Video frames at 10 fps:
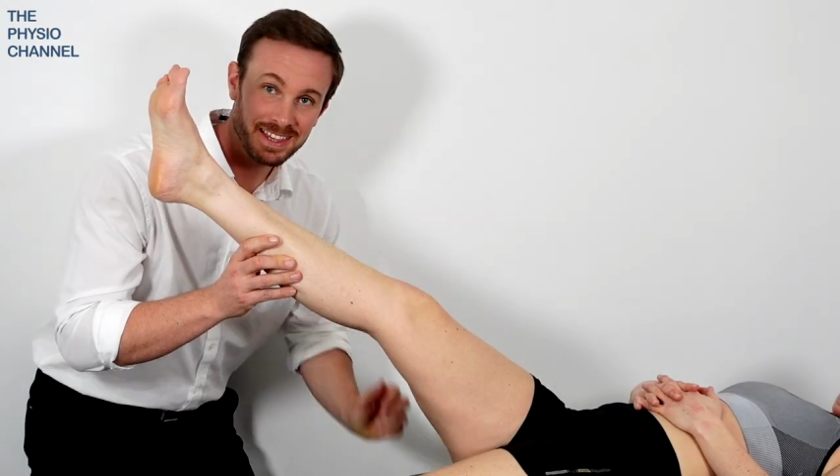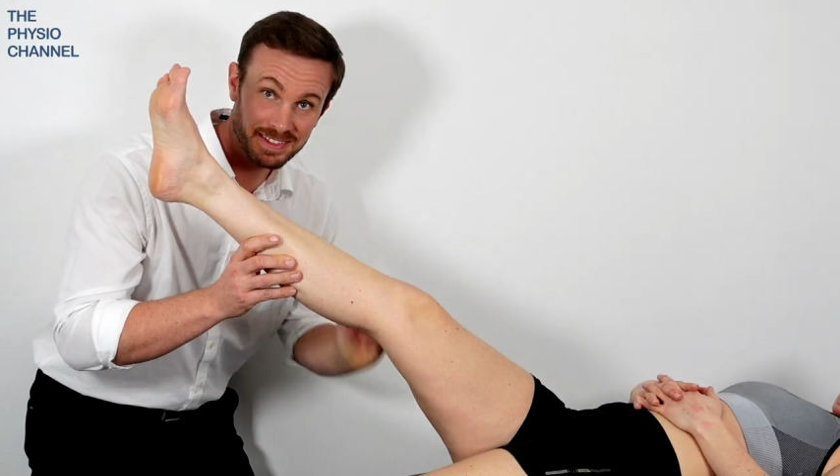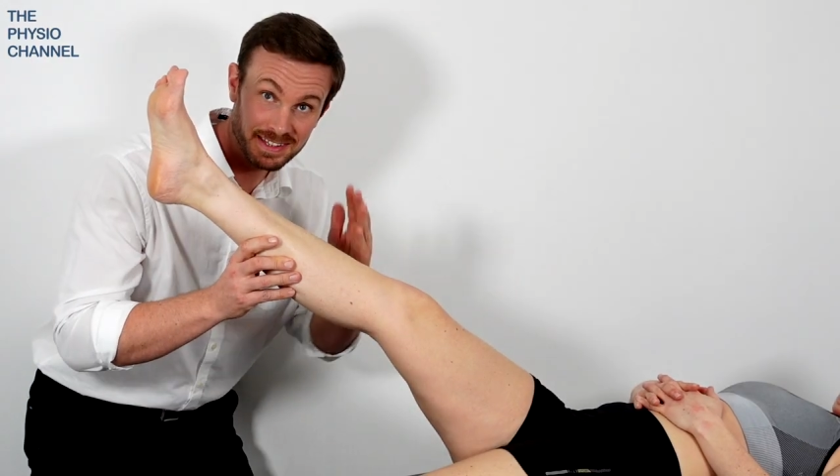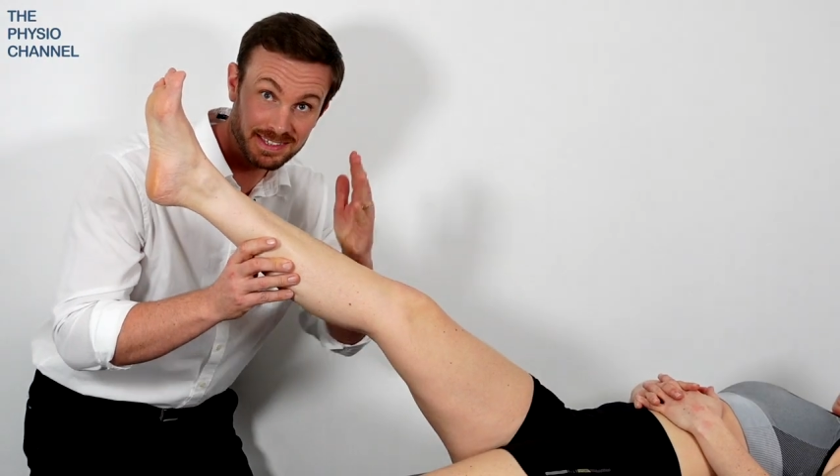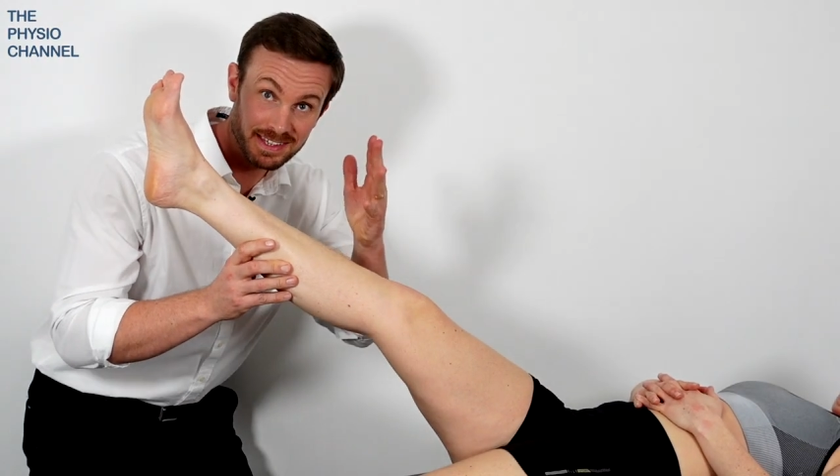
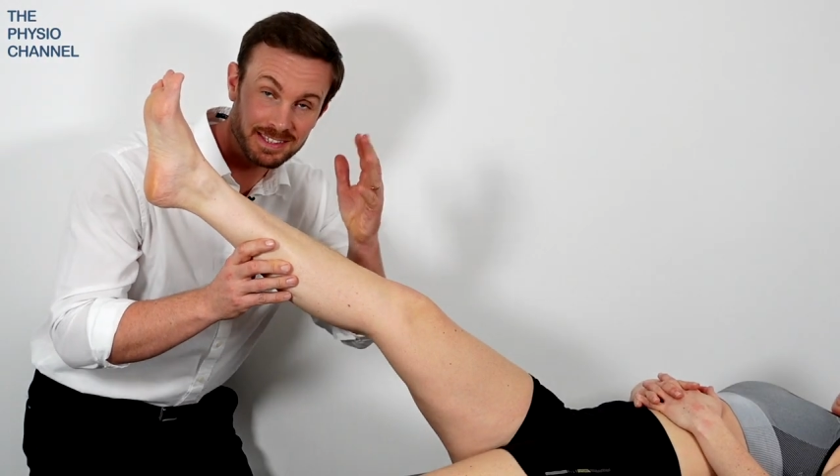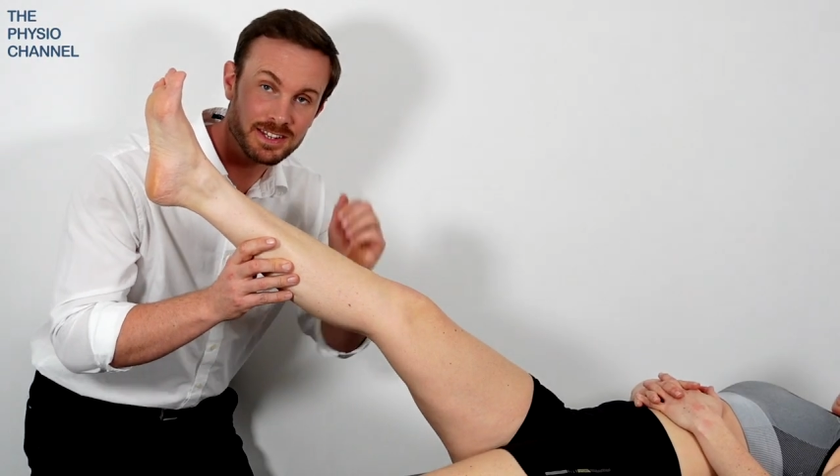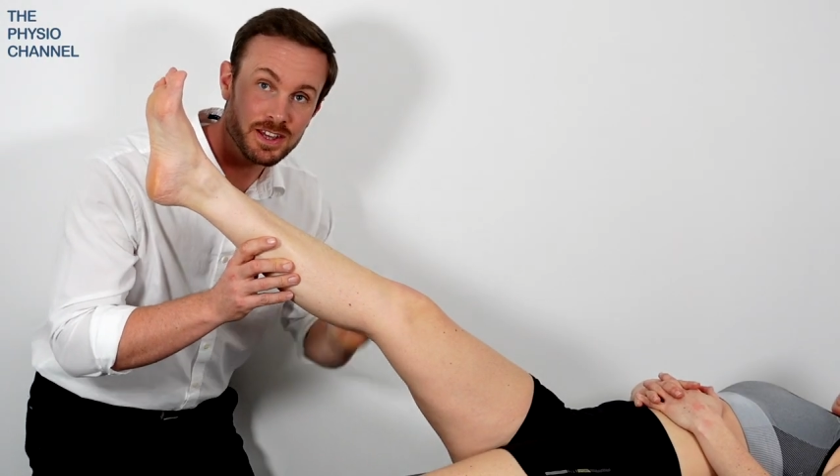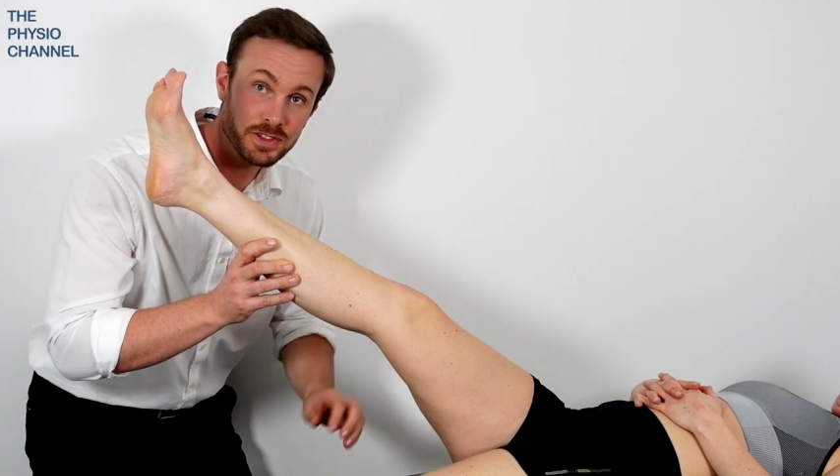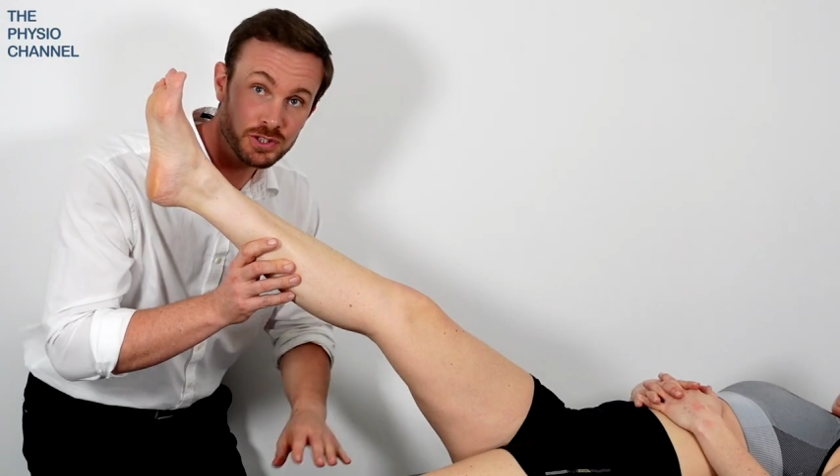This is
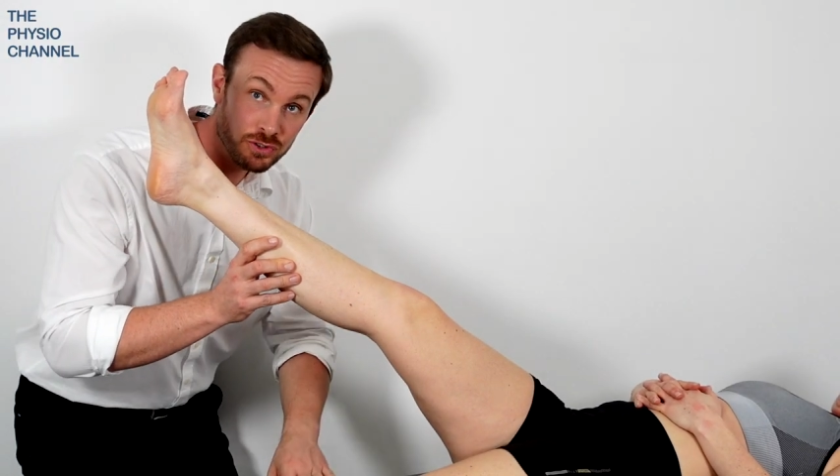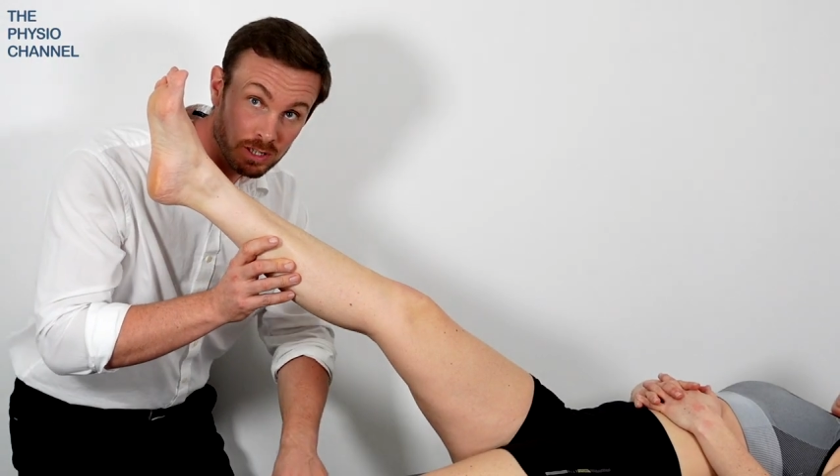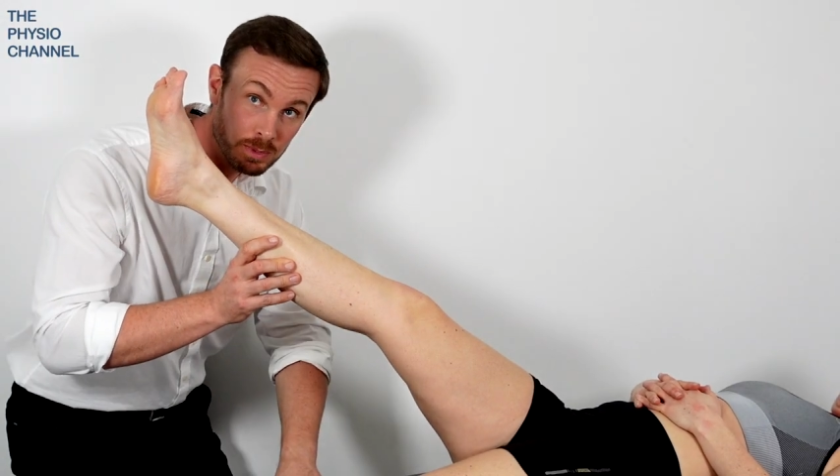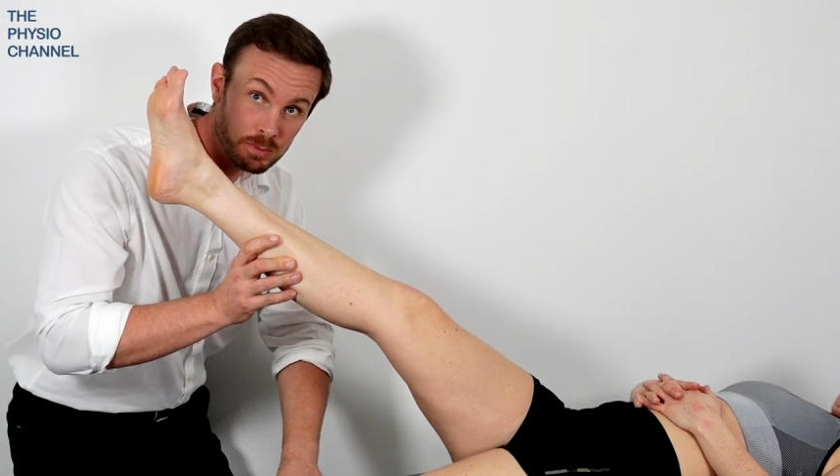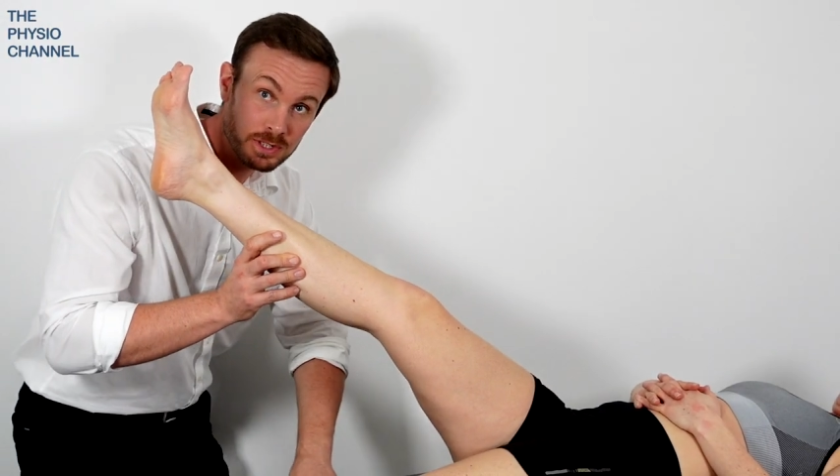another
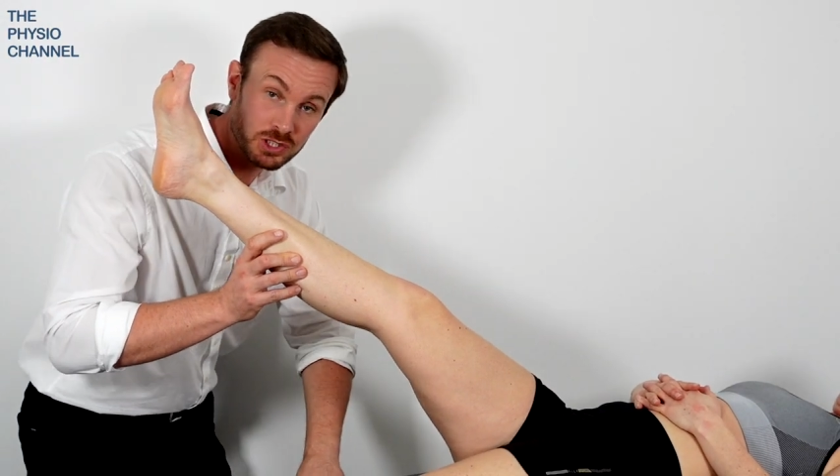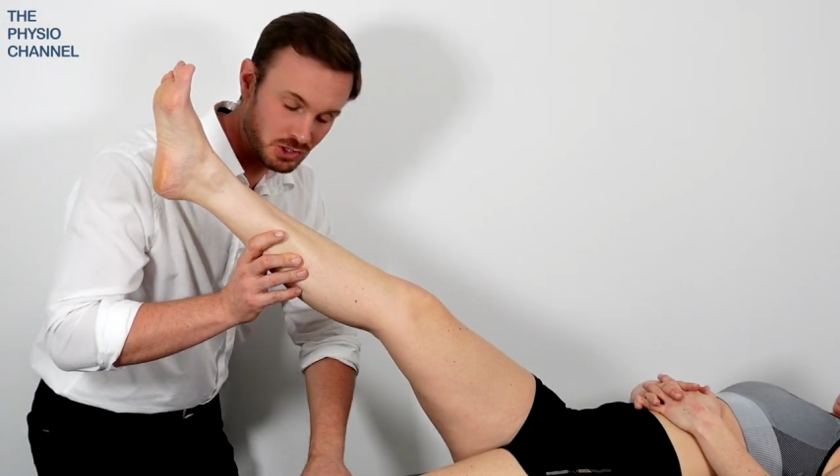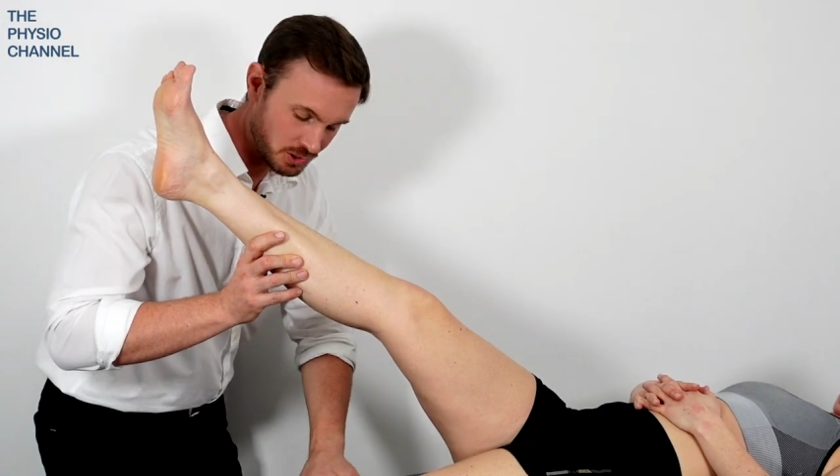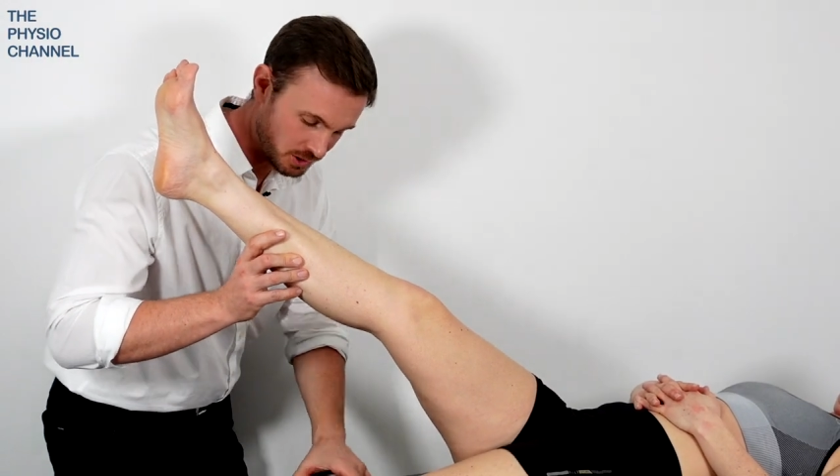treatment position